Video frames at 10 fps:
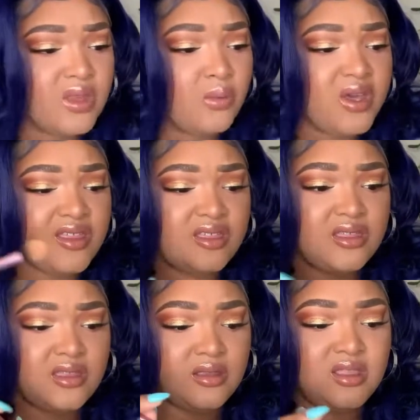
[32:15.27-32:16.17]
with
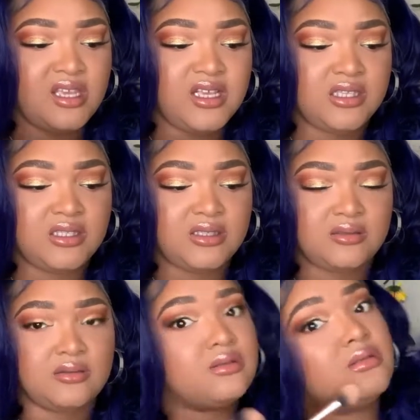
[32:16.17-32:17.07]
these,
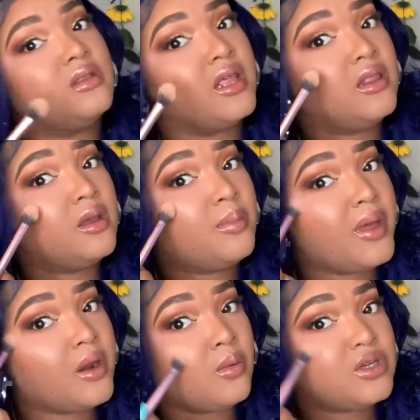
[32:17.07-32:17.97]
they look
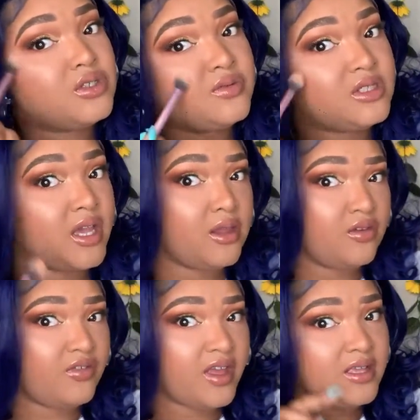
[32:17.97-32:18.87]
better once you set
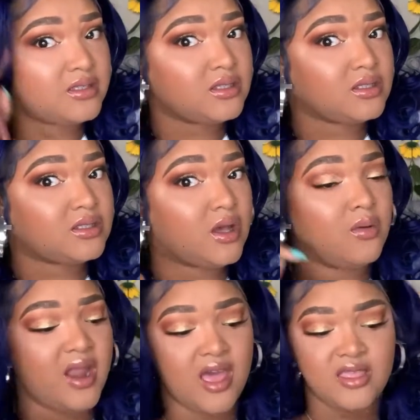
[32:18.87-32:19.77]
your face. So
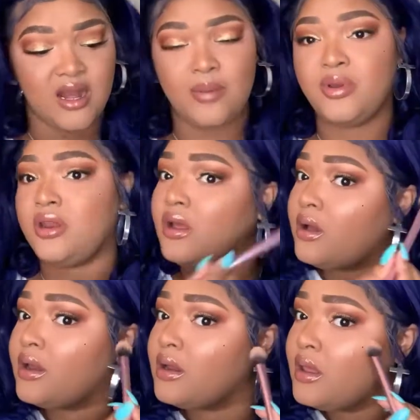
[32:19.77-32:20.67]
now that I put it
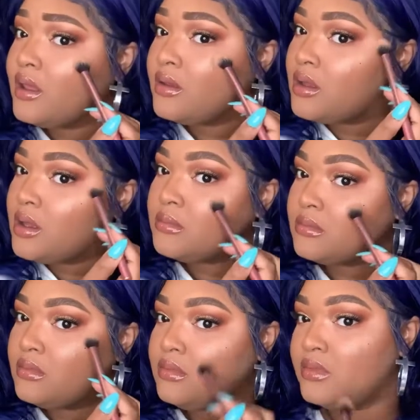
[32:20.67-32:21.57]
on,
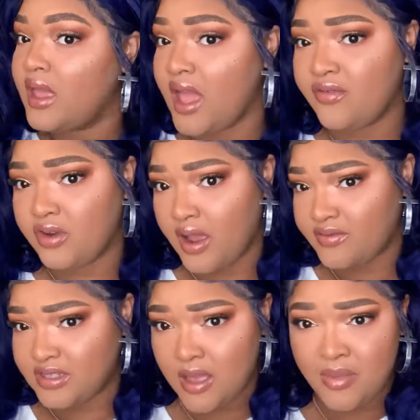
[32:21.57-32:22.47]
after I've
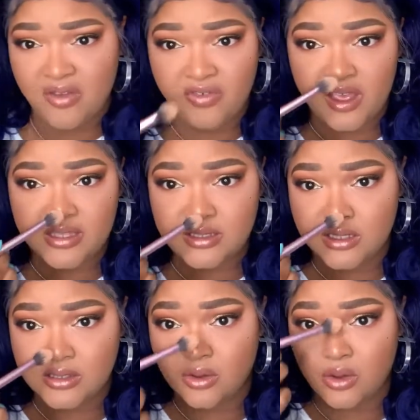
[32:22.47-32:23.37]
set my face,
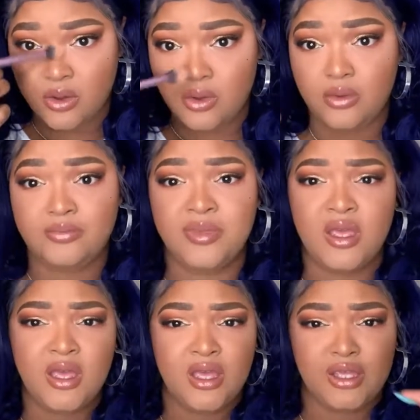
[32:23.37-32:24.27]
it's cool.
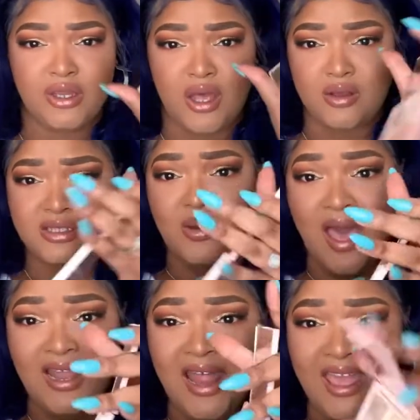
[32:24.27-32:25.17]
You know, so
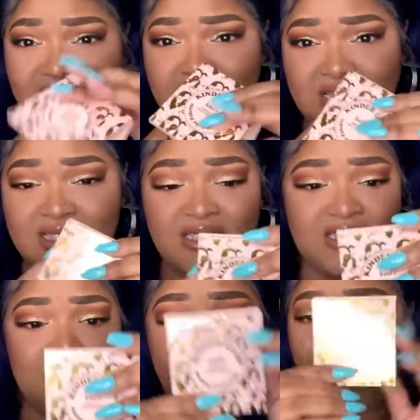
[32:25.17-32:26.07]
I like this. It's
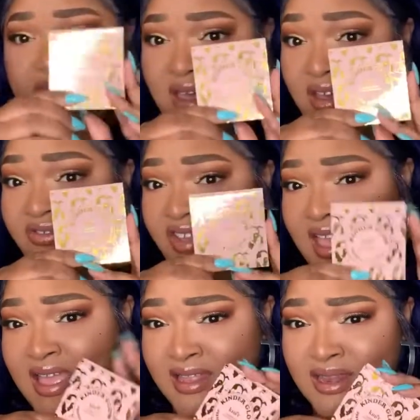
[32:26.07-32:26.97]
simple enough
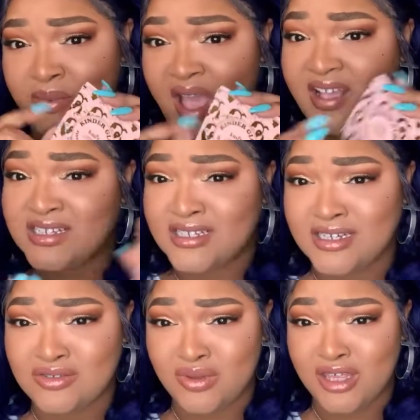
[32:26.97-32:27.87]
and the packaging
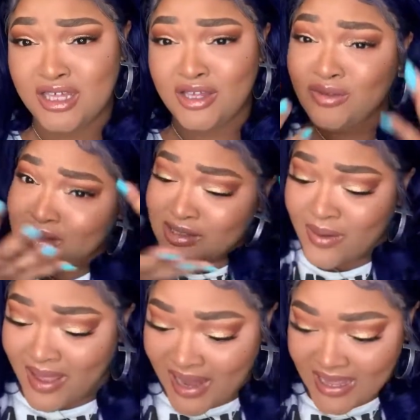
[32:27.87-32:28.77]
is really cute. So
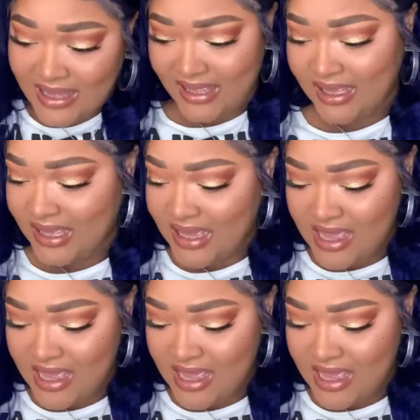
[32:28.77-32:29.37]
I like it.